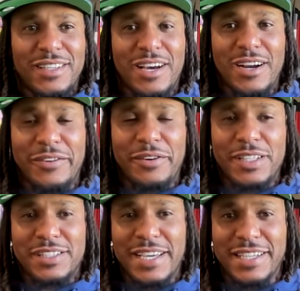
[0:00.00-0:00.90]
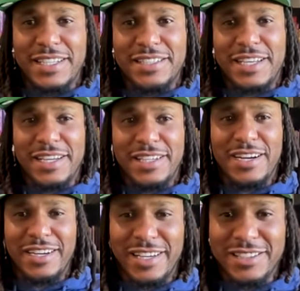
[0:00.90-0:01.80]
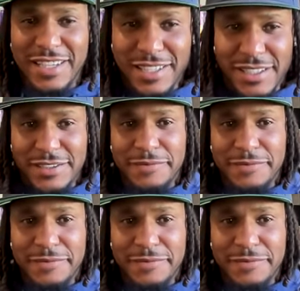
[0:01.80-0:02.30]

All right, fellas, take it easy. See you, right, Tanner.